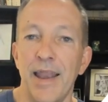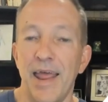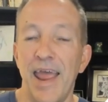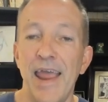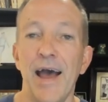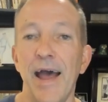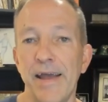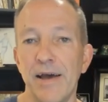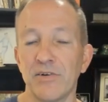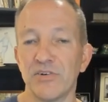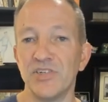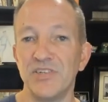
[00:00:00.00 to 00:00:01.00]
AI
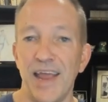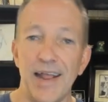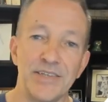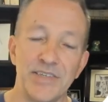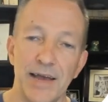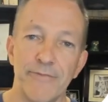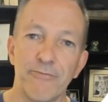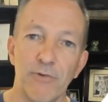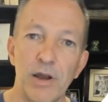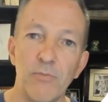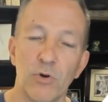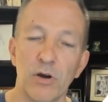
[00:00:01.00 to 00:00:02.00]
understands that
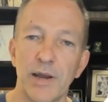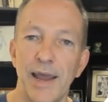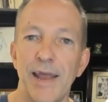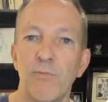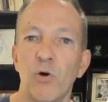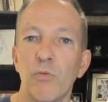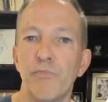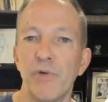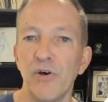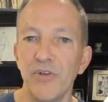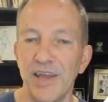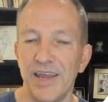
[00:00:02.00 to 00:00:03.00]
framework and will
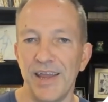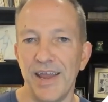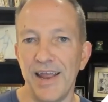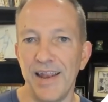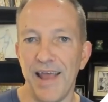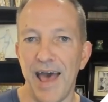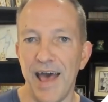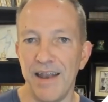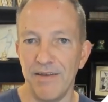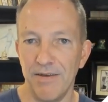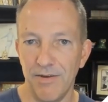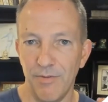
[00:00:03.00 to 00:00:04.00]
build it in
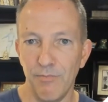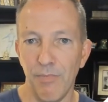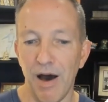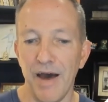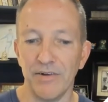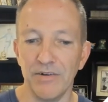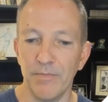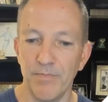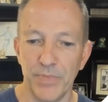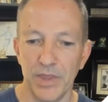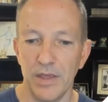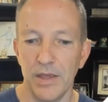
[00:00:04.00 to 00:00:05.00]
that model.
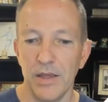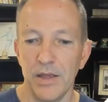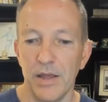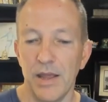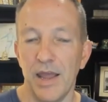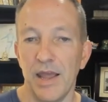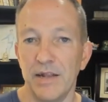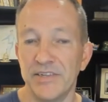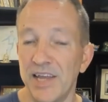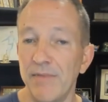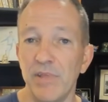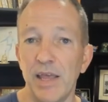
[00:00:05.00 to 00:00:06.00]
The
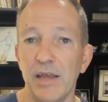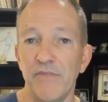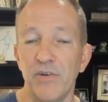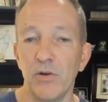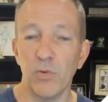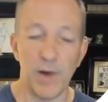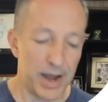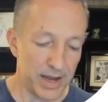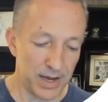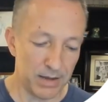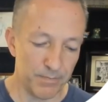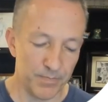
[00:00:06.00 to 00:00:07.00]
same thing if you're
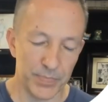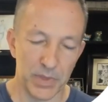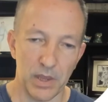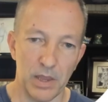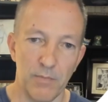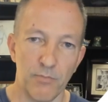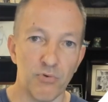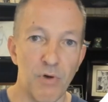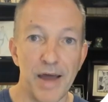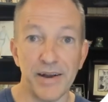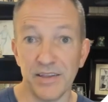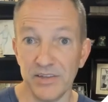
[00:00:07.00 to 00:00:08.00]
writing
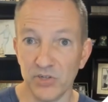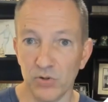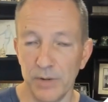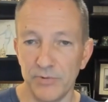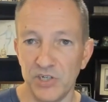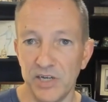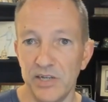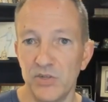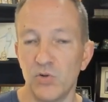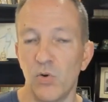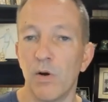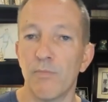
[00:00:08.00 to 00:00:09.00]
product
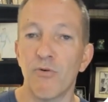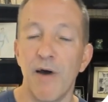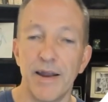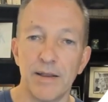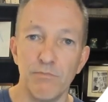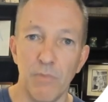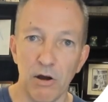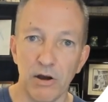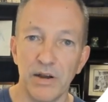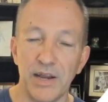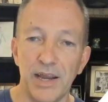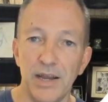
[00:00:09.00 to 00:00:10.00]
descriptions or product
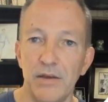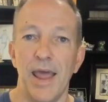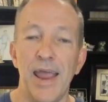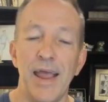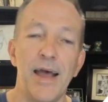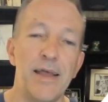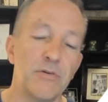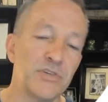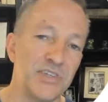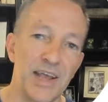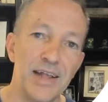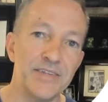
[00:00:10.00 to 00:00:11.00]
marketing. AI
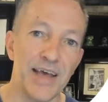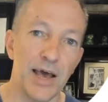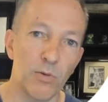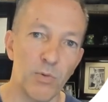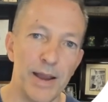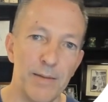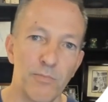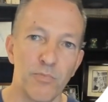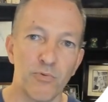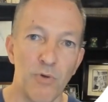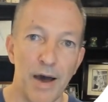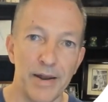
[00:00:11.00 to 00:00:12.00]
understands how to write
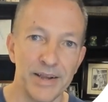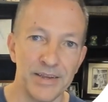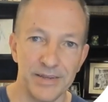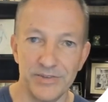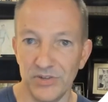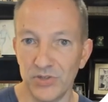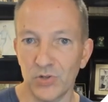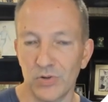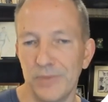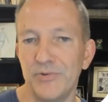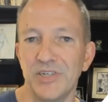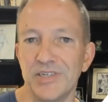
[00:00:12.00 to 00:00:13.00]
product
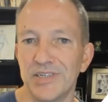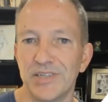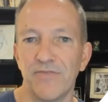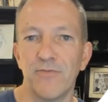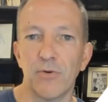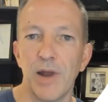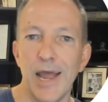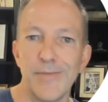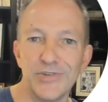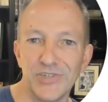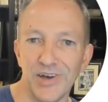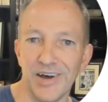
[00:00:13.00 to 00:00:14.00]
descriptions for
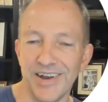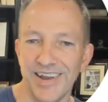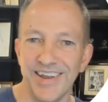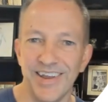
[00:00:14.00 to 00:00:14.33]
Amazon